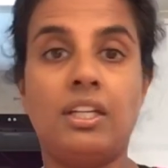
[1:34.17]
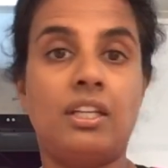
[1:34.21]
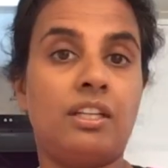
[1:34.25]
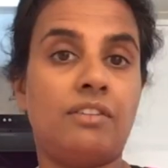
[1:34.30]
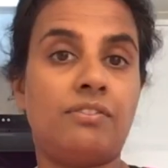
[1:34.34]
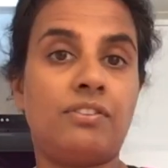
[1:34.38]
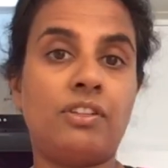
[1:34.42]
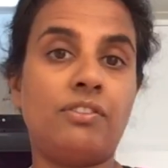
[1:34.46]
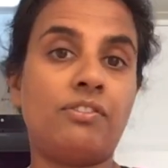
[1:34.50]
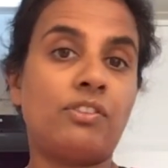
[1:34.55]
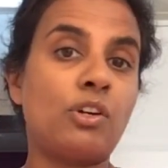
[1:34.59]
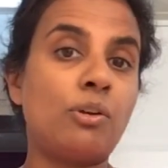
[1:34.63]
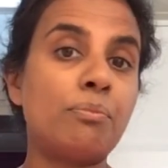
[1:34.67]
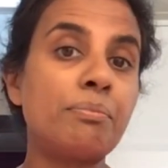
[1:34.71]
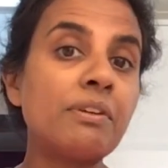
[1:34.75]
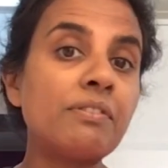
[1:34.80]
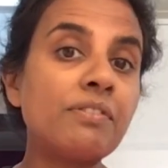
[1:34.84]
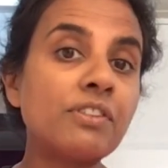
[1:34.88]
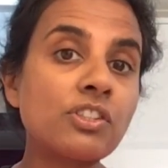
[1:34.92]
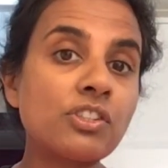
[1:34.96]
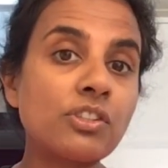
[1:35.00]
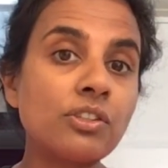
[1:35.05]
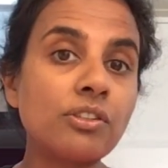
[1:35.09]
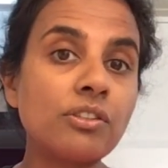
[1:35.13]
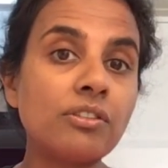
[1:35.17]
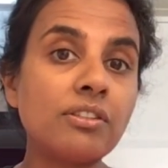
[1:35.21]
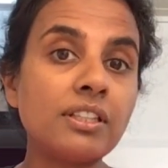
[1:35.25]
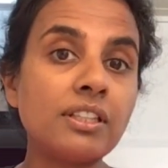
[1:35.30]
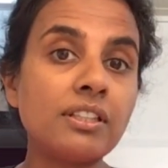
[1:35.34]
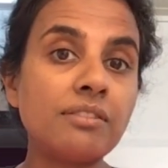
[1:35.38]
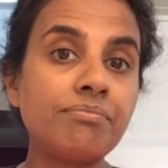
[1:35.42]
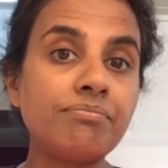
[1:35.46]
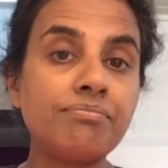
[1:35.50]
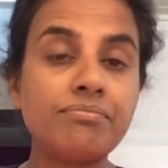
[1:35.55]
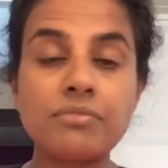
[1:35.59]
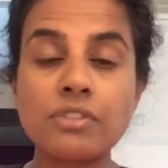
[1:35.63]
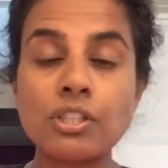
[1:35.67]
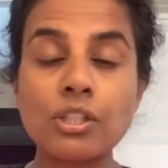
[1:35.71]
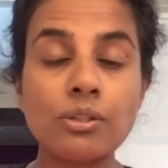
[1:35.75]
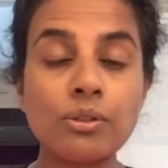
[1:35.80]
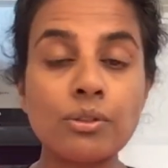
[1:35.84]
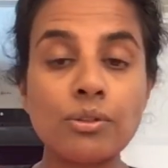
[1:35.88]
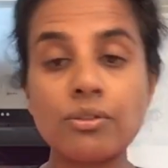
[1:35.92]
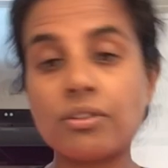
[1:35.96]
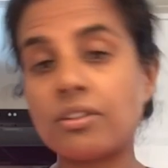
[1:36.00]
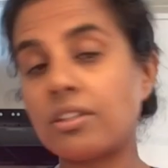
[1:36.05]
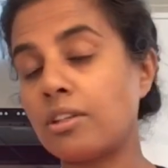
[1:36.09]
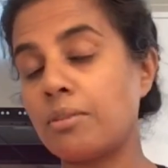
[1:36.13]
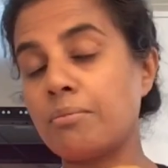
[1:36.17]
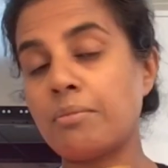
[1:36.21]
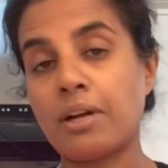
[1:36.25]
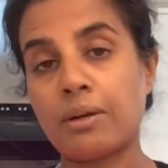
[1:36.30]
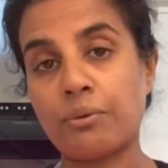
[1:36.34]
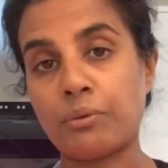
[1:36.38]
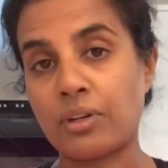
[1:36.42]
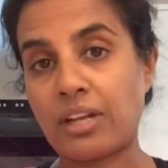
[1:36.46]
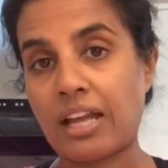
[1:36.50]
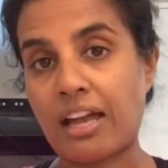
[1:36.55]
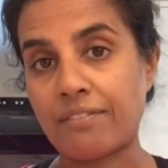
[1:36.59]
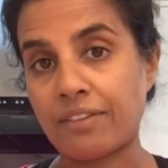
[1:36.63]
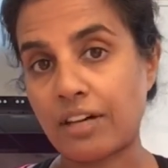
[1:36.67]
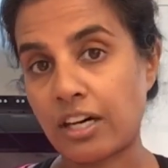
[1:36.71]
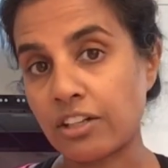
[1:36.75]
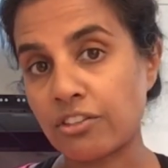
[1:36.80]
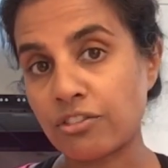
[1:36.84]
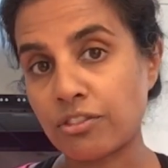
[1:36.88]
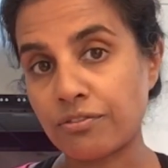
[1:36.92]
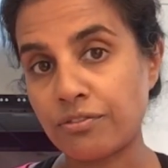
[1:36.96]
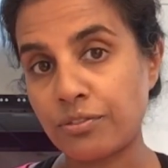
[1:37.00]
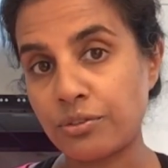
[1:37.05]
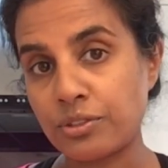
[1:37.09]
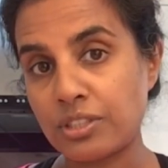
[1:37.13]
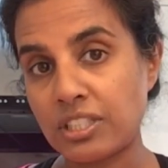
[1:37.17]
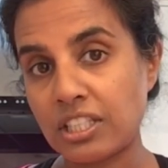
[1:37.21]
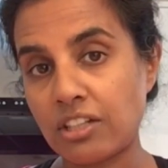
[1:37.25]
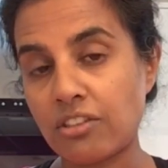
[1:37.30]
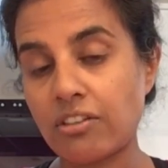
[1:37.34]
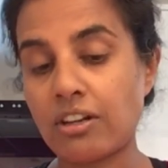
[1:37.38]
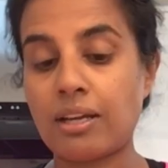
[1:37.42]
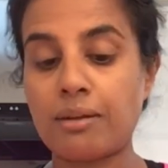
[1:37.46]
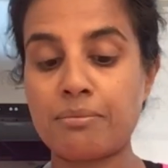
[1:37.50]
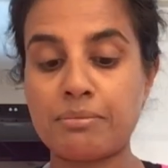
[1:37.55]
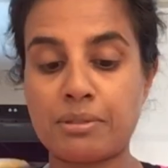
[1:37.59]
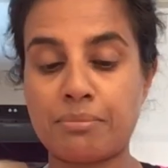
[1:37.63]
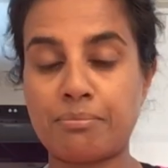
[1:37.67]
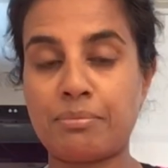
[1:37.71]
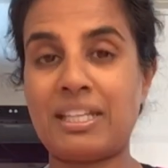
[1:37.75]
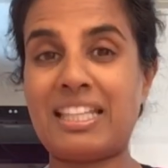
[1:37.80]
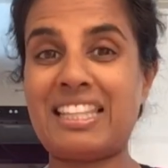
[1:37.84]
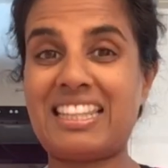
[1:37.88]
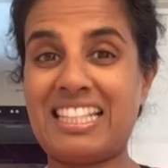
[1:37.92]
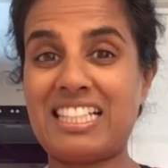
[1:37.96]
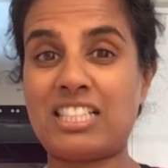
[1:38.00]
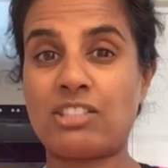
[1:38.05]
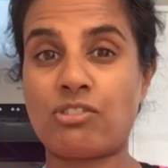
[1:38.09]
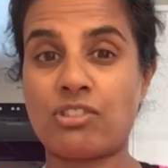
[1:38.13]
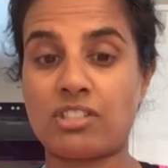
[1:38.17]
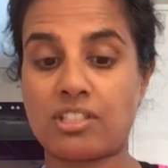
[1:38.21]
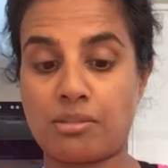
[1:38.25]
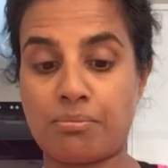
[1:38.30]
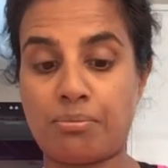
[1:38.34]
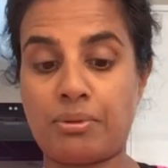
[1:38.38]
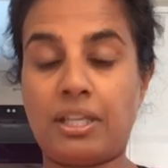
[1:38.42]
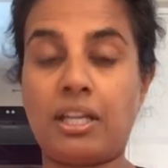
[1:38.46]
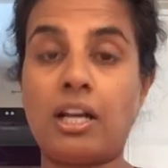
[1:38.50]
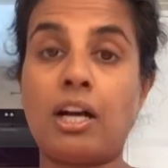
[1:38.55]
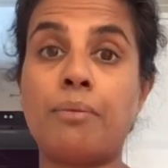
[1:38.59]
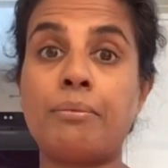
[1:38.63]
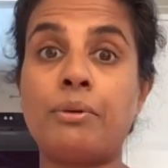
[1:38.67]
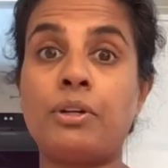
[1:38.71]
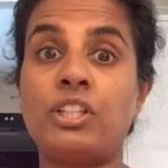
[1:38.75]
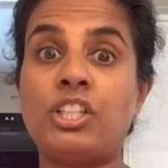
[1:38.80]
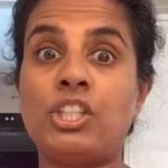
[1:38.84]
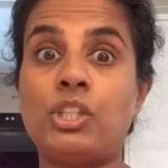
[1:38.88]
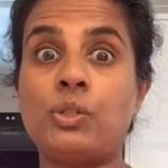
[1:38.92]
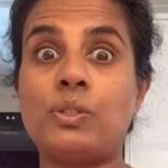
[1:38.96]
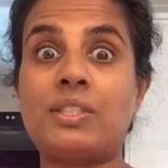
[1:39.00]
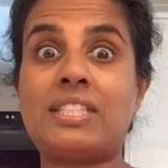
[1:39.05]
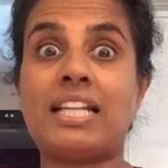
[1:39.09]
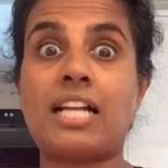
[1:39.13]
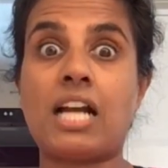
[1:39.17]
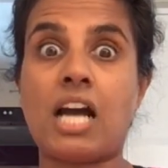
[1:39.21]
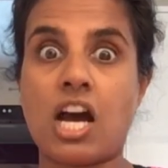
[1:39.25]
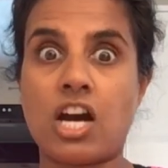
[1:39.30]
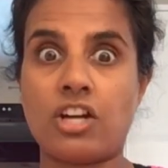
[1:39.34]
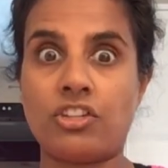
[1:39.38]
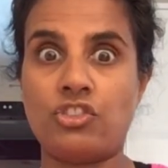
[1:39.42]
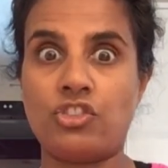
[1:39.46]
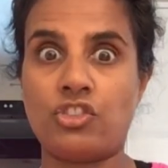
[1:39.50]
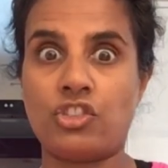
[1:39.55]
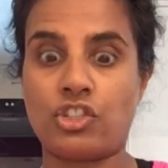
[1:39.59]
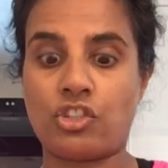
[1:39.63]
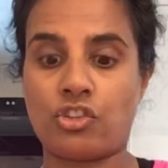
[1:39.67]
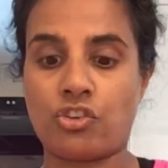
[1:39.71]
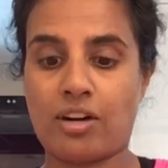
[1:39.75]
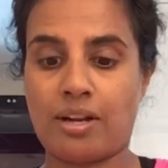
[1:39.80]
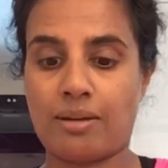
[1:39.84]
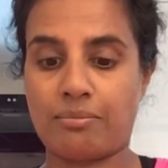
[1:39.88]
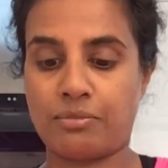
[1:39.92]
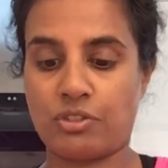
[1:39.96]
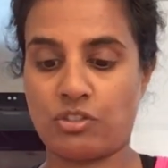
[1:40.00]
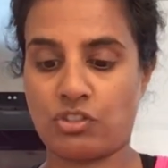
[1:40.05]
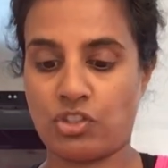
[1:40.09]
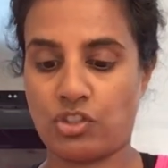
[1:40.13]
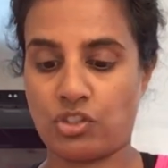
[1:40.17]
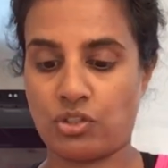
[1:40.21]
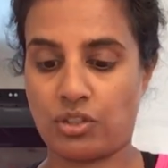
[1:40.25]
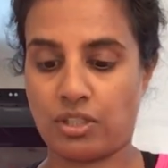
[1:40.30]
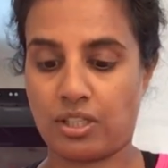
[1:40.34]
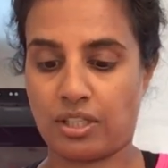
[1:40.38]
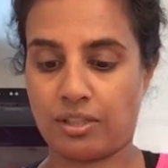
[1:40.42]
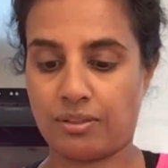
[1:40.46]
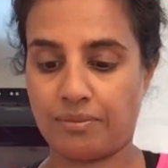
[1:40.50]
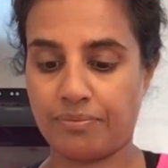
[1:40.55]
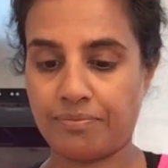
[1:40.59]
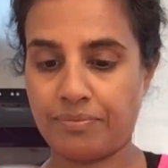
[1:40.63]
If you've got a bit of a sugary tooth, you might want to have 140 grams, but in this recipe, I'm only using 100 grams of sugar.